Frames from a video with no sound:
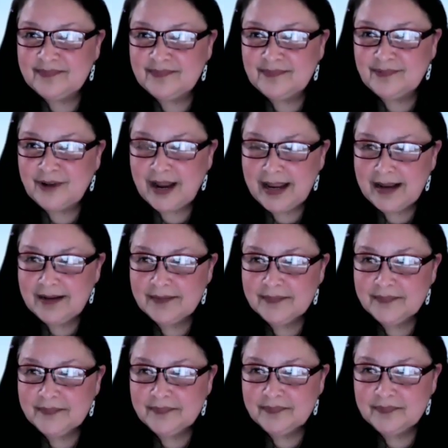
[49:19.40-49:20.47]
right?
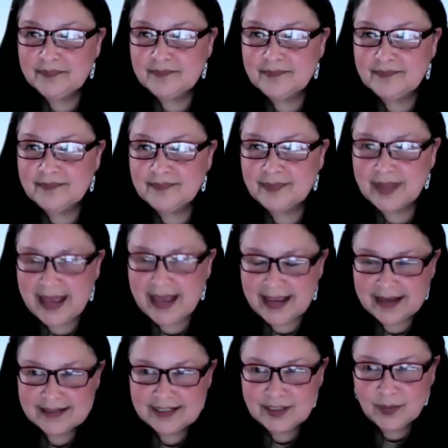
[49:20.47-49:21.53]
Okay,
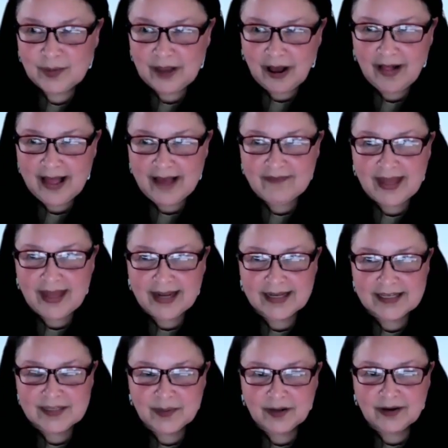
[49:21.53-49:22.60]
so we all have that
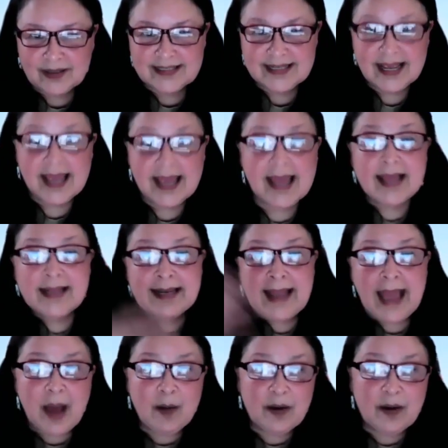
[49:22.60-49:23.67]
experience.
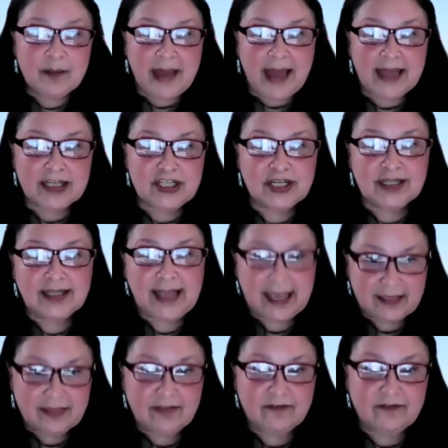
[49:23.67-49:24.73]
Now imagine
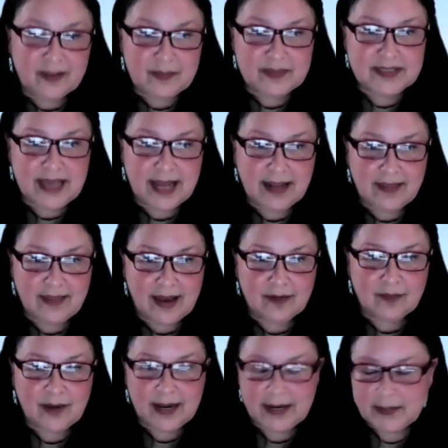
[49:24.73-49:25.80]
like the flip side of that,
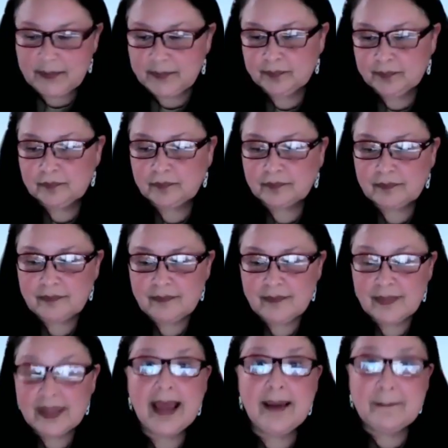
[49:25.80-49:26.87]
right?
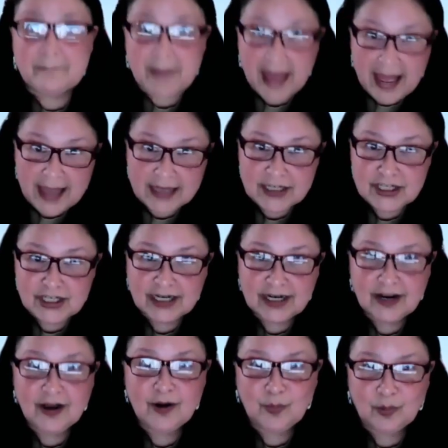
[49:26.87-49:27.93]
Imagine
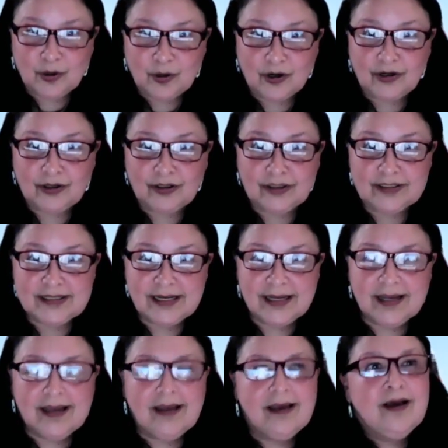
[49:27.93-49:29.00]
a world
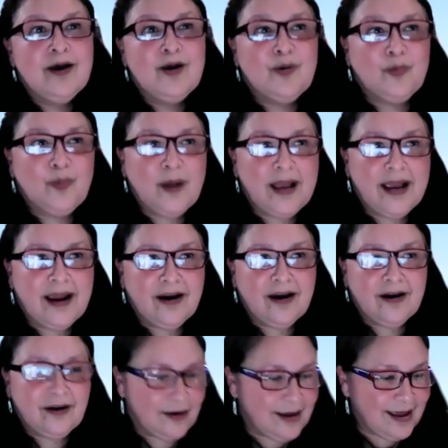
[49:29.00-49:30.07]

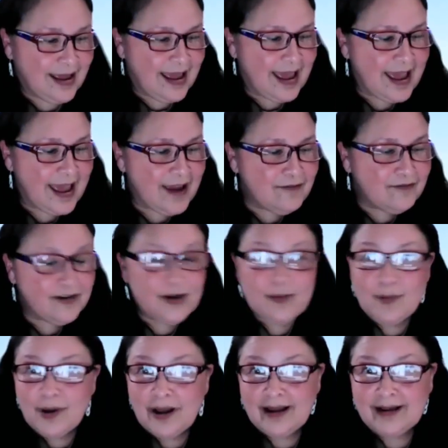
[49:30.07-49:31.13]
where
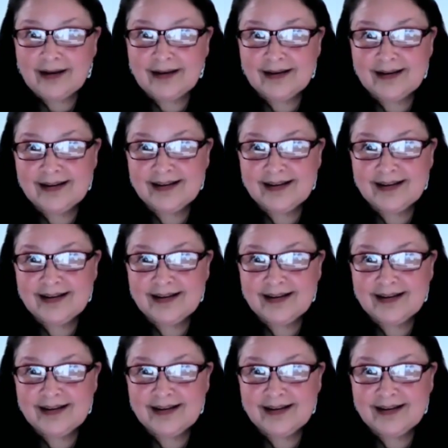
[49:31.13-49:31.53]
everyone